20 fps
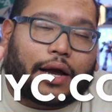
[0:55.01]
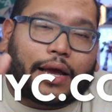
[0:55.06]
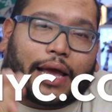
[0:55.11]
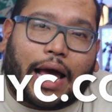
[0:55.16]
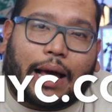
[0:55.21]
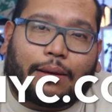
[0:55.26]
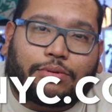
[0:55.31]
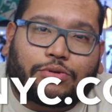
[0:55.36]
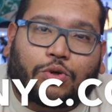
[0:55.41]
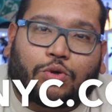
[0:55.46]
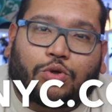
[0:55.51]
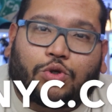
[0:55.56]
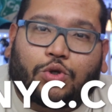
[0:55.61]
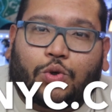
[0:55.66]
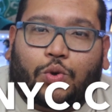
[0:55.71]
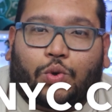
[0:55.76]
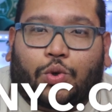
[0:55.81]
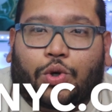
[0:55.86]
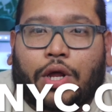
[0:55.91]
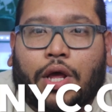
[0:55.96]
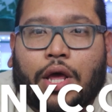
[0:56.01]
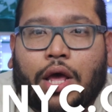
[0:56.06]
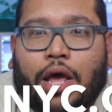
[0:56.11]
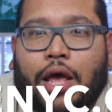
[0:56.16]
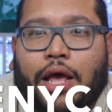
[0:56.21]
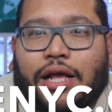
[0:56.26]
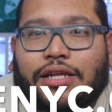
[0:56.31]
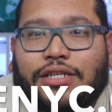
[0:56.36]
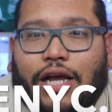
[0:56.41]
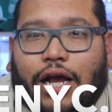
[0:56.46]
capsule soon,
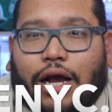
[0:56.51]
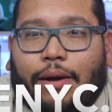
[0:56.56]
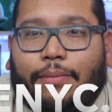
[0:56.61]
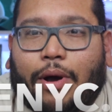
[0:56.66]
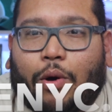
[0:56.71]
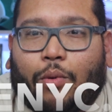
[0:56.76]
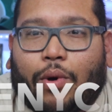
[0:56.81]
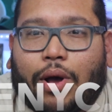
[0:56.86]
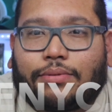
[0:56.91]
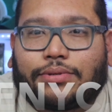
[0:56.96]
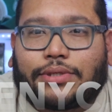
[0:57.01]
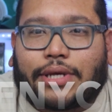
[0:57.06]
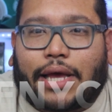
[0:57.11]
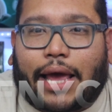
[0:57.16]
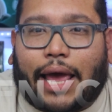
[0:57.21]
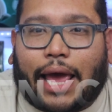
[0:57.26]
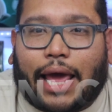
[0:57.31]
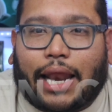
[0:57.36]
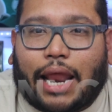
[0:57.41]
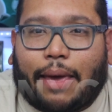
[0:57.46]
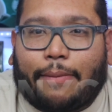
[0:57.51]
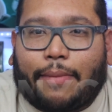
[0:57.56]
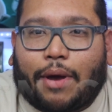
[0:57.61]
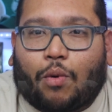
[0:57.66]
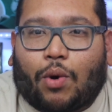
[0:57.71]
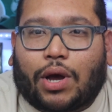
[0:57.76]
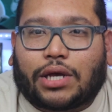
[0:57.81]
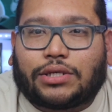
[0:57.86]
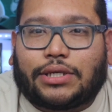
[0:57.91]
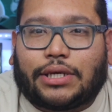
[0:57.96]
check out my website,
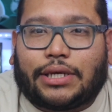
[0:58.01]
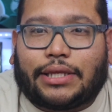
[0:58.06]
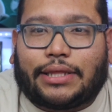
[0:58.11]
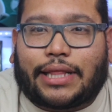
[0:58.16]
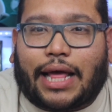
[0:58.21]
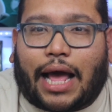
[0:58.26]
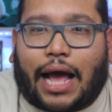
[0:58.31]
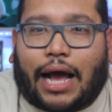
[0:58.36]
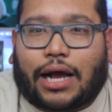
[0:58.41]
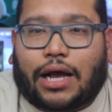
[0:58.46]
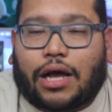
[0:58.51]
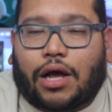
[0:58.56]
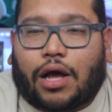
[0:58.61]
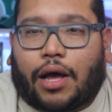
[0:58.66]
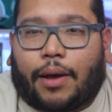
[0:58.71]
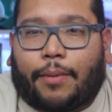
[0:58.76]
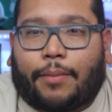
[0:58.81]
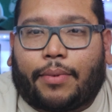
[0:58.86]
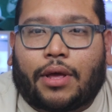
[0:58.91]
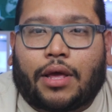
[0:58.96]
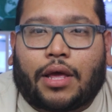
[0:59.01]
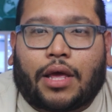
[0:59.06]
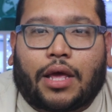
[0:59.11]
NLineNYC.com.